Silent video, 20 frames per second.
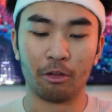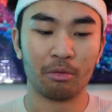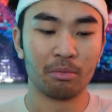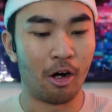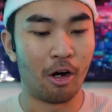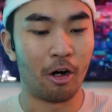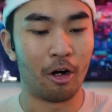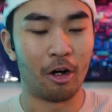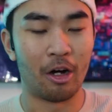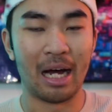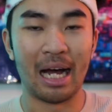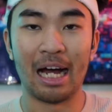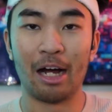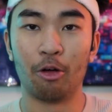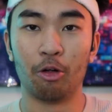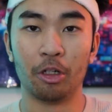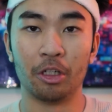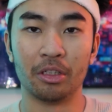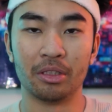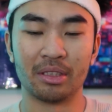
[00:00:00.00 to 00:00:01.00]
all
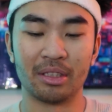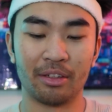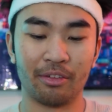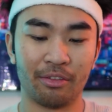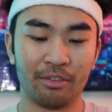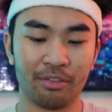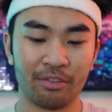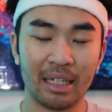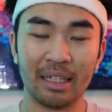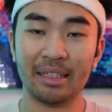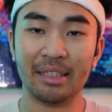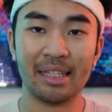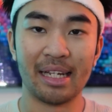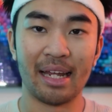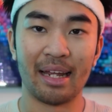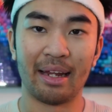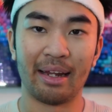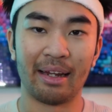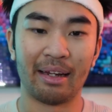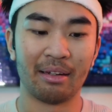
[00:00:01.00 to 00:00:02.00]
hours of a
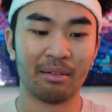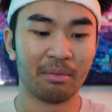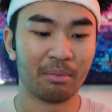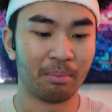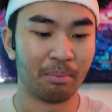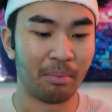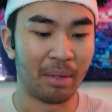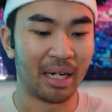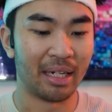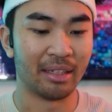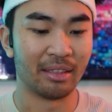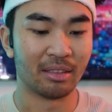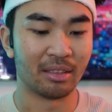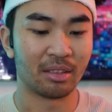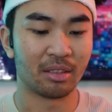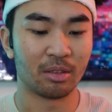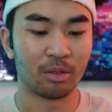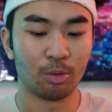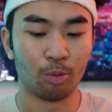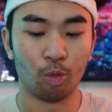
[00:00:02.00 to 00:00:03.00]
day
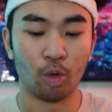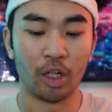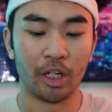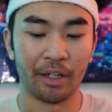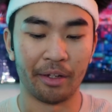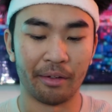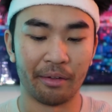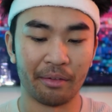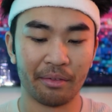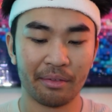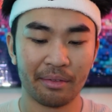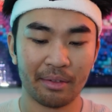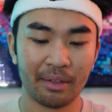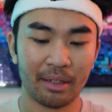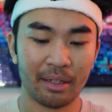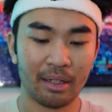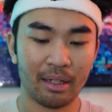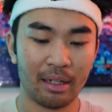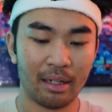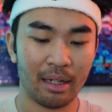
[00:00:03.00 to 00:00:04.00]
minus one.
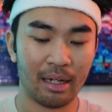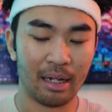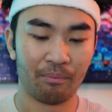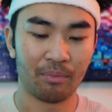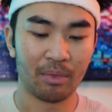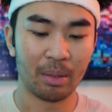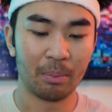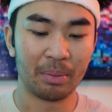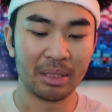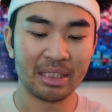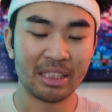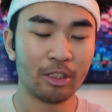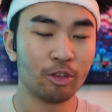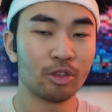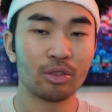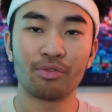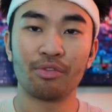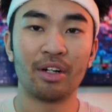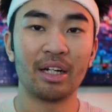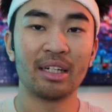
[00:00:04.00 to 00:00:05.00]
But she
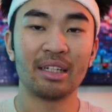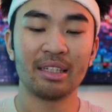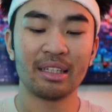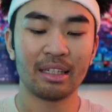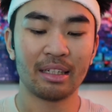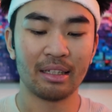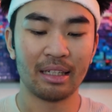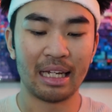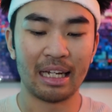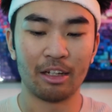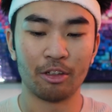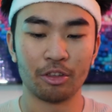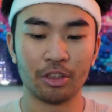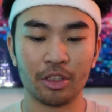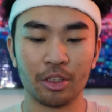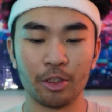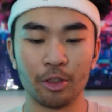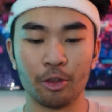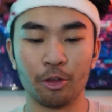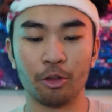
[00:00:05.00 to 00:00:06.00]
was finally allowed
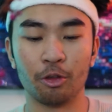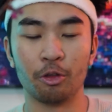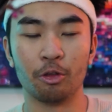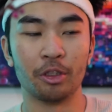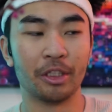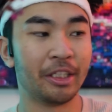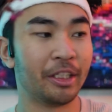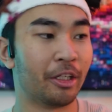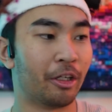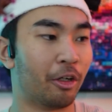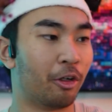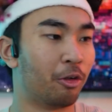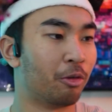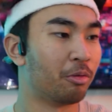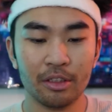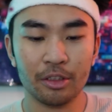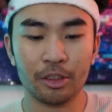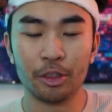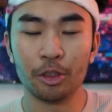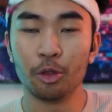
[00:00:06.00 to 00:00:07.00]
to,
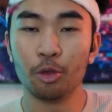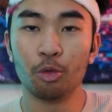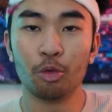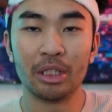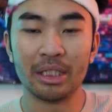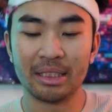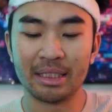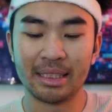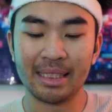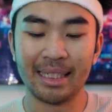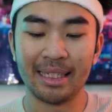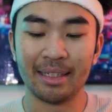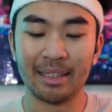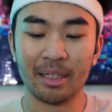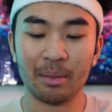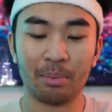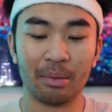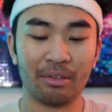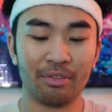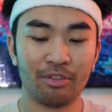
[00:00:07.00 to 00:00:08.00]
do what she
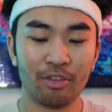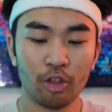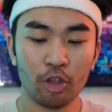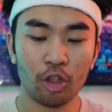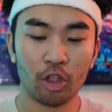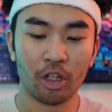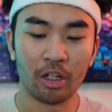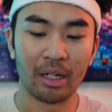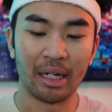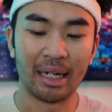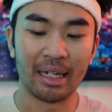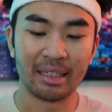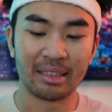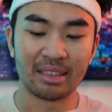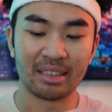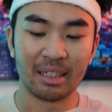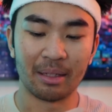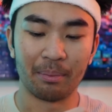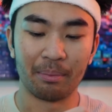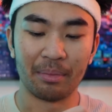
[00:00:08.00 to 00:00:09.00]
did before,
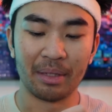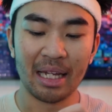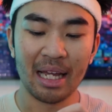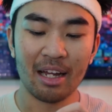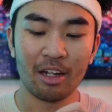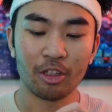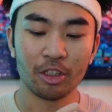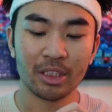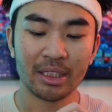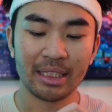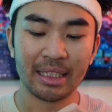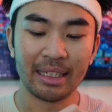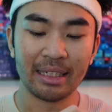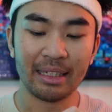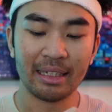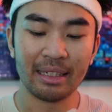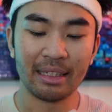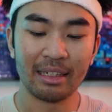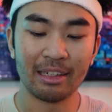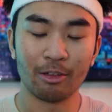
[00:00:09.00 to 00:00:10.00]
except now
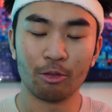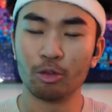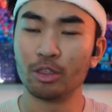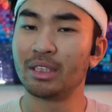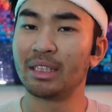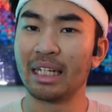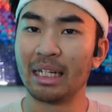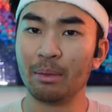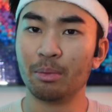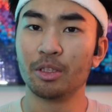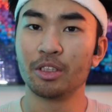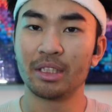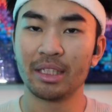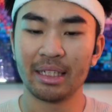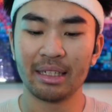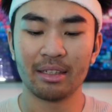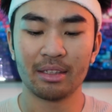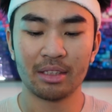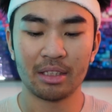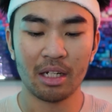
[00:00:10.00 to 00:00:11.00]
she was able to
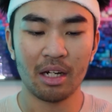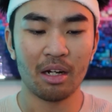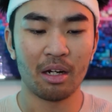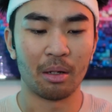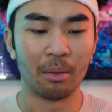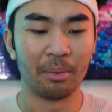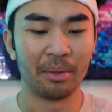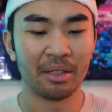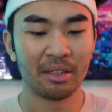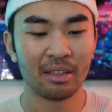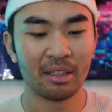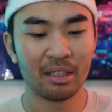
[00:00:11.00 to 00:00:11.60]
get a job.